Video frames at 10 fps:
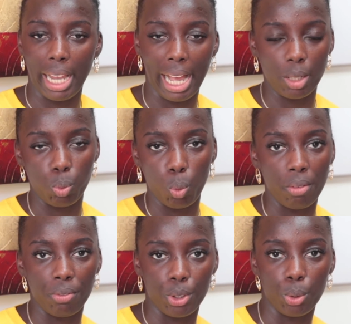they had
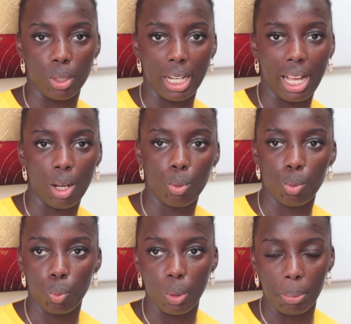one view on how
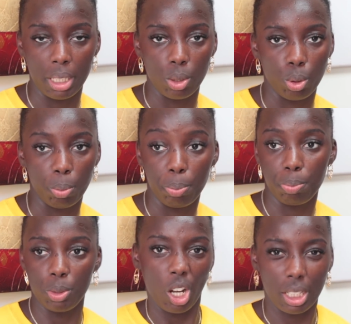women or
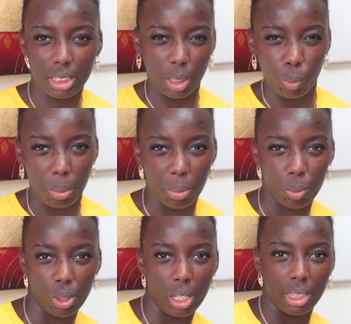dark skinned
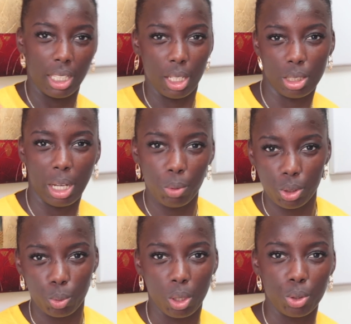women were, and they that
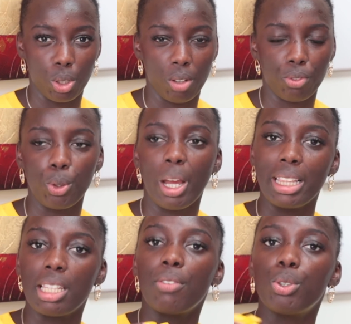wasn't what I was going through,
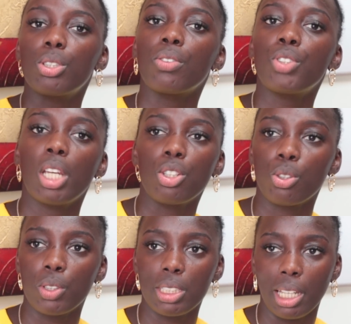and their views have changed
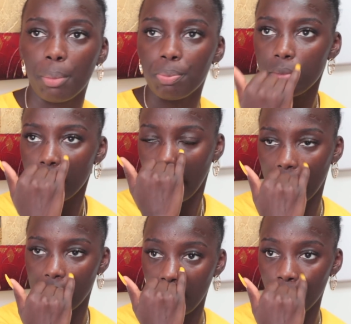over time.
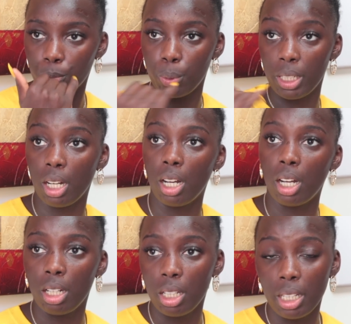And if we
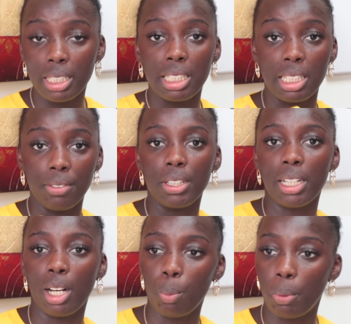are giving
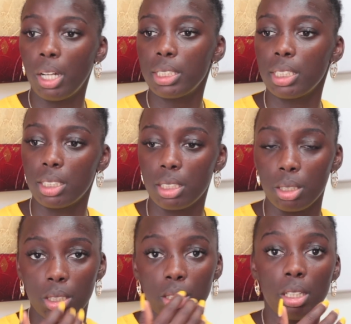out passes
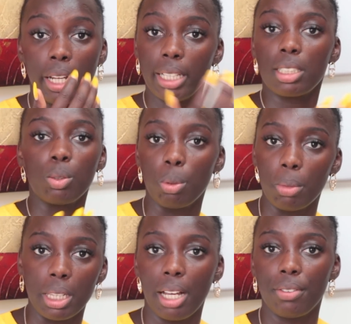to light skinned
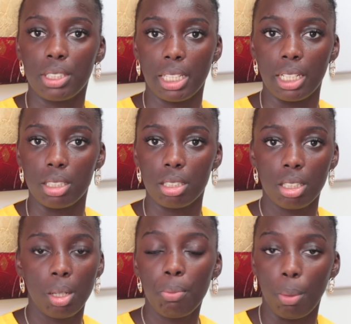women that have said
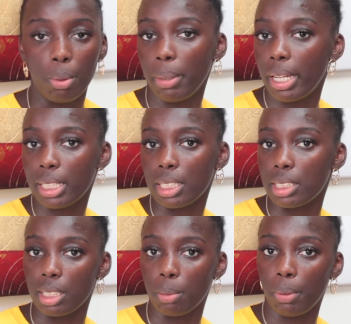problematic
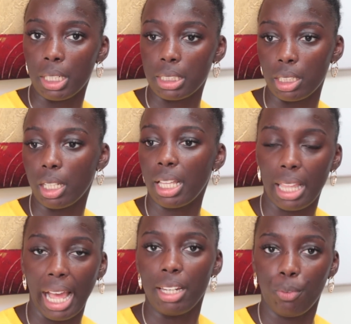things in the past and
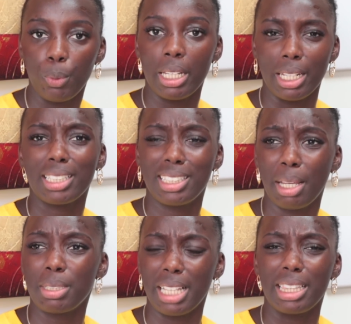and if we can
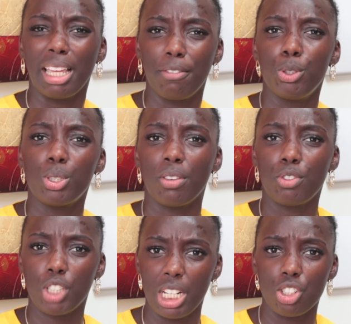accept that their views
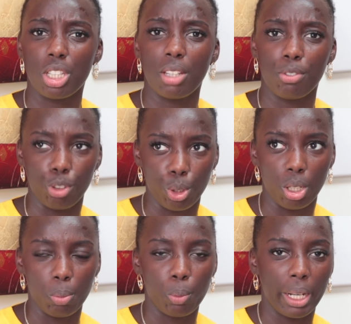have changed and they've grown
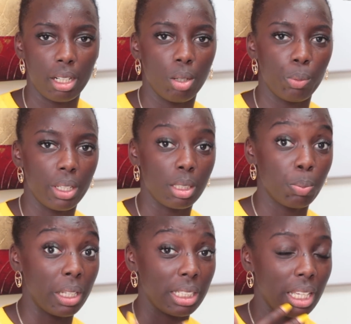up why can't we
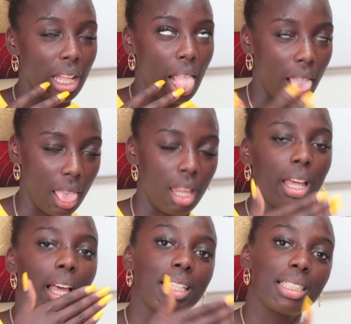expect uh,
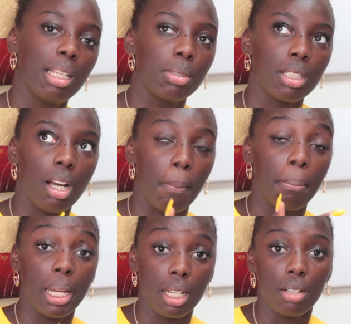accept that our
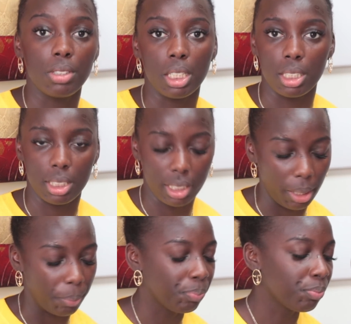men have done the
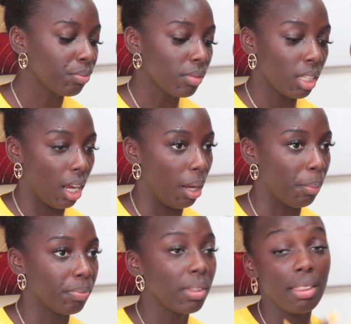same
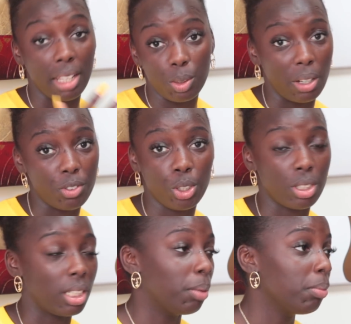um, that's why i've
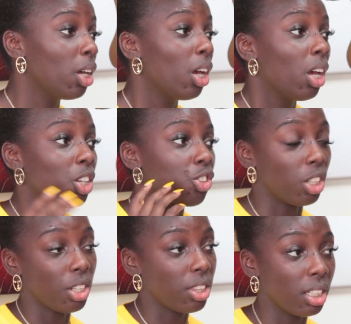chosen him
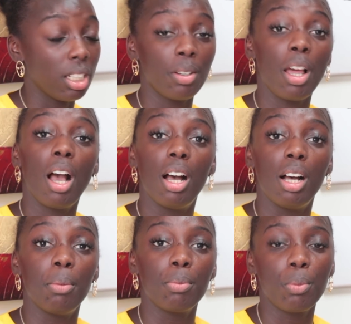jonathan
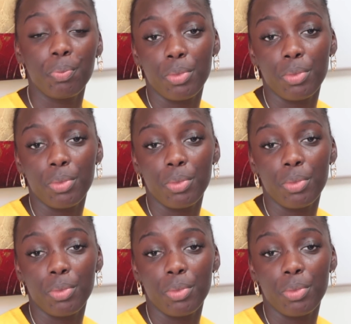um,